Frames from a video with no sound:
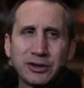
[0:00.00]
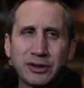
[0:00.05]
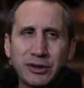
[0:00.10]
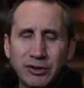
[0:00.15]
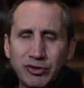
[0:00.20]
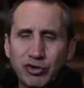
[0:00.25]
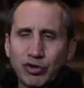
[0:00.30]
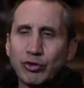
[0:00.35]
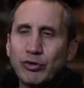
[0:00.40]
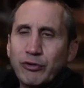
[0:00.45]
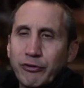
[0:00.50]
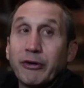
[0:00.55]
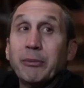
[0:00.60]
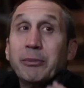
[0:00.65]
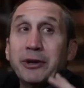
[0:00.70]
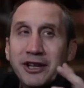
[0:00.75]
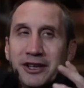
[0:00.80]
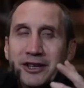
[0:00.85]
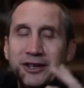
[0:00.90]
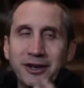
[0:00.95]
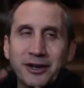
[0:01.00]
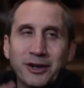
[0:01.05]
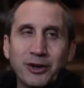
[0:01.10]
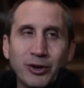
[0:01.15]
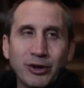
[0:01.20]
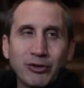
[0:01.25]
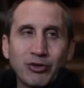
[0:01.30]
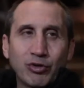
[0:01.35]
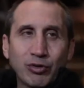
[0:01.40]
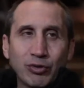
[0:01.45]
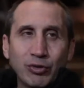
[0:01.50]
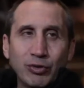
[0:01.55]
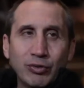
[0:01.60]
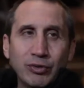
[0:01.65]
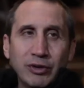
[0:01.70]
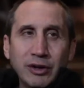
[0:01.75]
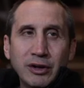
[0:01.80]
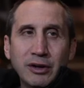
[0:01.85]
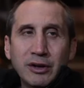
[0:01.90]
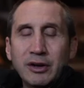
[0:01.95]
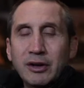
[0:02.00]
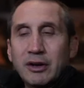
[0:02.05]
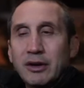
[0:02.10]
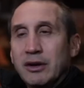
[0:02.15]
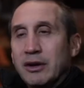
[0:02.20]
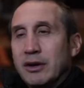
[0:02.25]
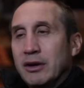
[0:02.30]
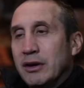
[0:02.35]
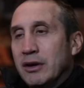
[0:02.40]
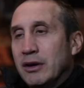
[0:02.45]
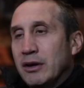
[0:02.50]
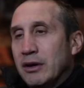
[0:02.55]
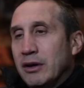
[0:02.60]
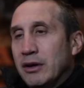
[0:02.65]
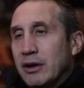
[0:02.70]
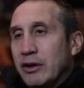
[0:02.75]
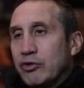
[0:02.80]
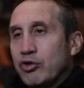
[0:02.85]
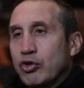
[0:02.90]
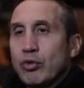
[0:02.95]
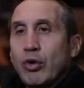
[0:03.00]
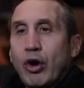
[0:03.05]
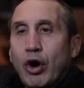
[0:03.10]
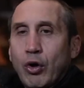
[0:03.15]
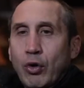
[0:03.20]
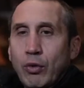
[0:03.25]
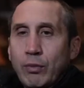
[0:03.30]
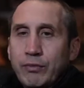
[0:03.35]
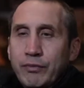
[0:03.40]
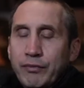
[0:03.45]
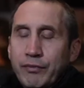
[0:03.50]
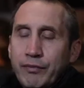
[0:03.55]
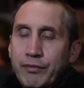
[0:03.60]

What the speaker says: a true familia, a true home.